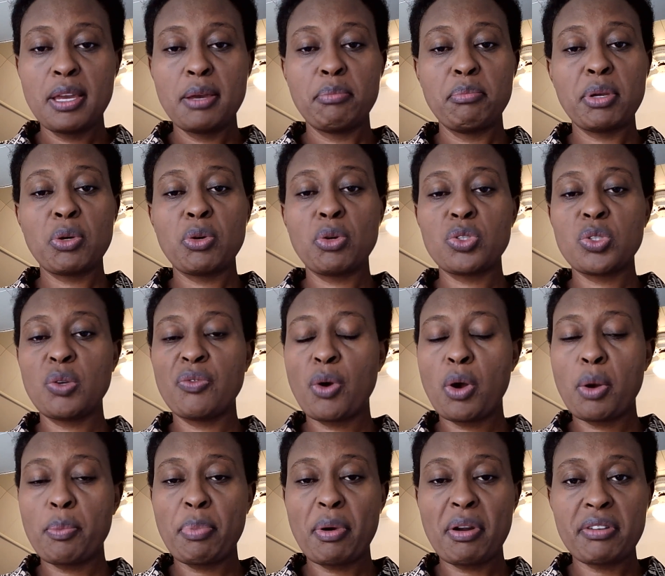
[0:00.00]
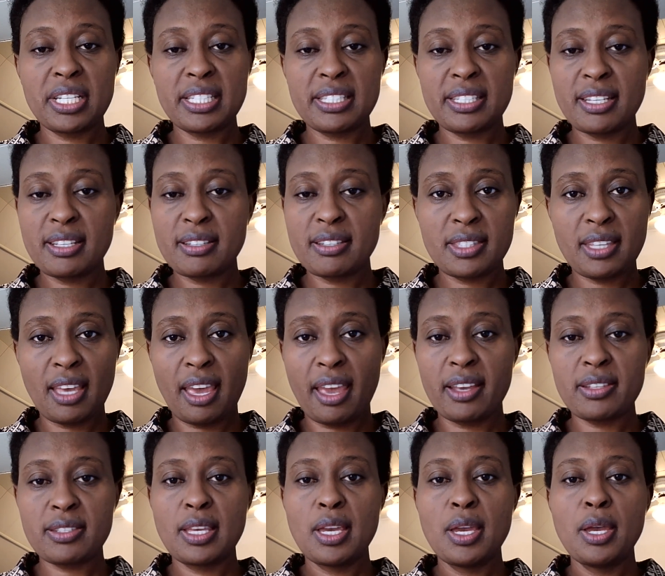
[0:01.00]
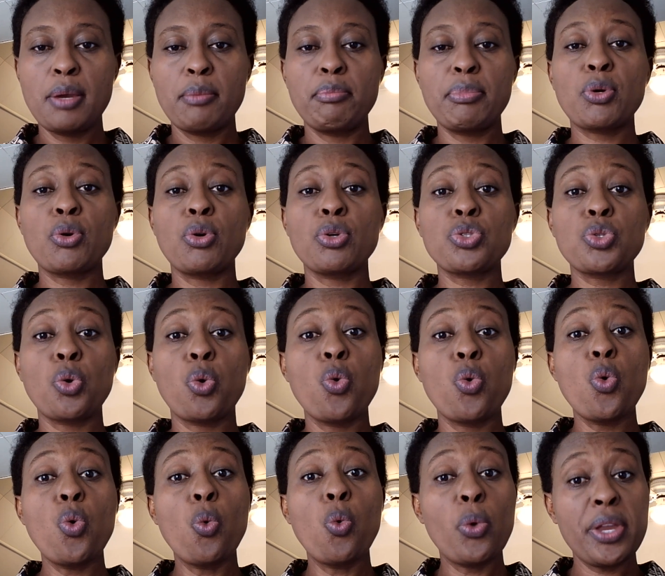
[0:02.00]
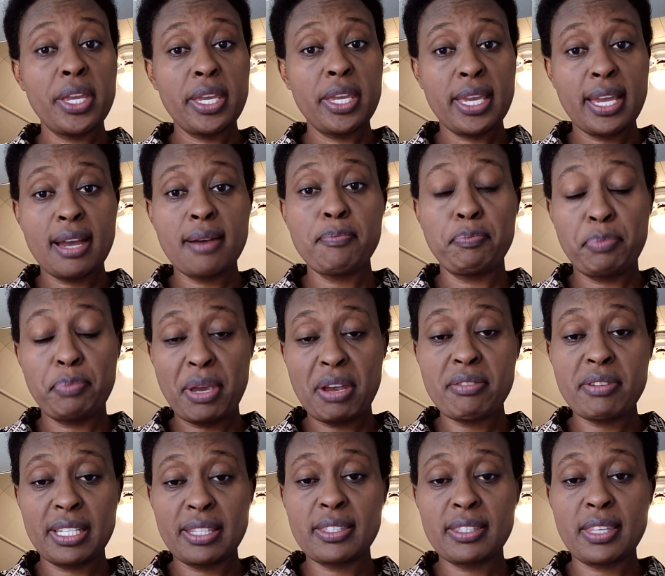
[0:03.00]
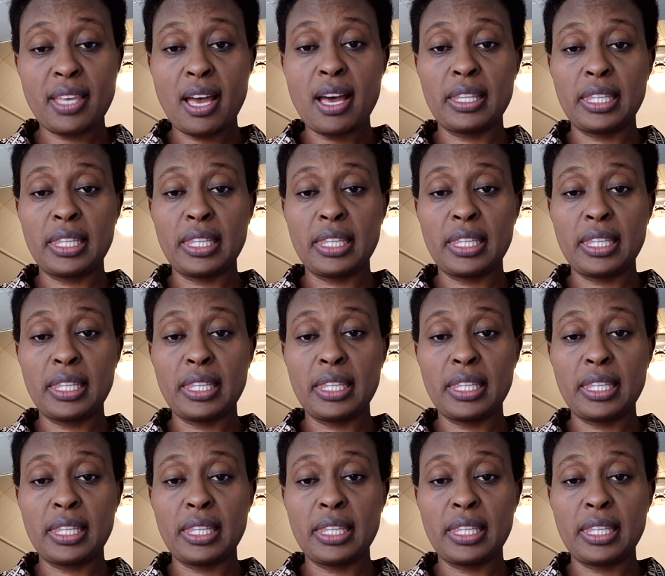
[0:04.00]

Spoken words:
because of our parenting styles, because of we parents are.